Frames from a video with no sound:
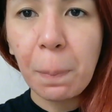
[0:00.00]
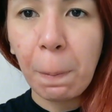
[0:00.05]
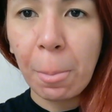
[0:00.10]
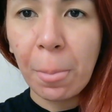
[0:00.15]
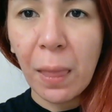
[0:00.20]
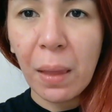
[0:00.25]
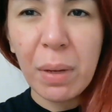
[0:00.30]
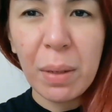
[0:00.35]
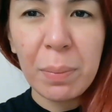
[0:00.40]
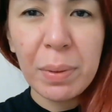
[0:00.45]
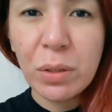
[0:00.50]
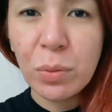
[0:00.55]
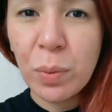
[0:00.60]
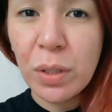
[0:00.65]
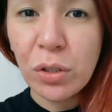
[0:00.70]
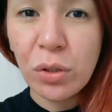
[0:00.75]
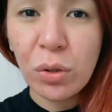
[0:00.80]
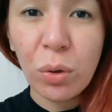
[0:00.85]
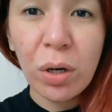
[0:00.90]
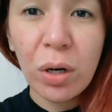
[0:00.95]
Maybe it's with the
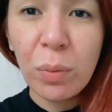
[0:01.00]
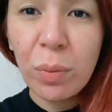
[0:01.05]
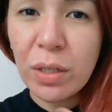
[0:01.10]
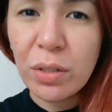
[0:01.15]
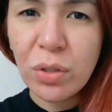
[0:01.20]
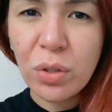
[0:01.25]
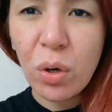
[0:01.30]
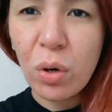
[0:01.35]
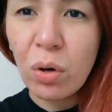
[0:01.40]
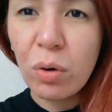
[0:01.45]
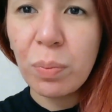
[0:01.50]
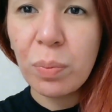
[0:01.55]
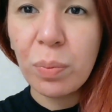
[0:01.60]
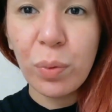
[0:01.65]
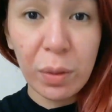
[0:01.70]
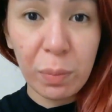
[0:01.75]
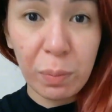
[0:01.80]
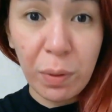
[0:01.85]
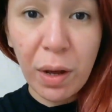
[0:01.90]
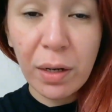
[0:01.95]
toner, with the soap, with
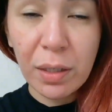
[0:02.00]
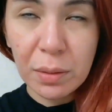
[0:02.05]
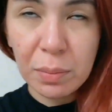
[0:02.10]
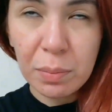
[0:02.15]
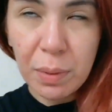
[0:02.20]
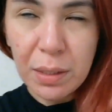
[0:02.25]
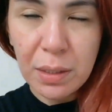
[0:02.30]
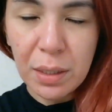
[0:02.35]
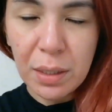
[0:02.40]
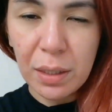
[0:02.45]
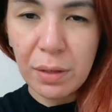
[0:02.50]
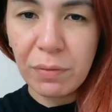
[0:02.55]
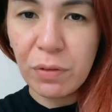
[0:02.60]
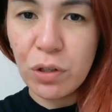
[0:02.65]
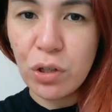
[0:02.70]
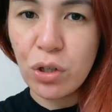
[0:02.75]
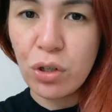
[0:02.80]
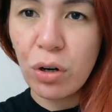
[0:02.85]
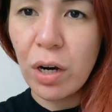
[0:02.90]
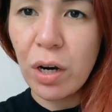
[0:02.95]
the products basically for
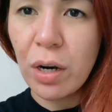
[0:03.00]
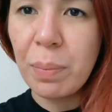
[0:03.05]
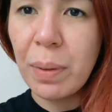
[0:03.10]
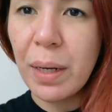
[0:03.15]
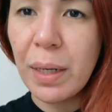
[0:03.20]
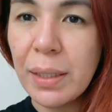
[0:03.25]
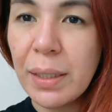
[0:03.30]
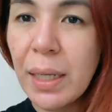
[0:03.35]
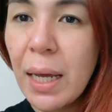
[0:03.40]
sure. But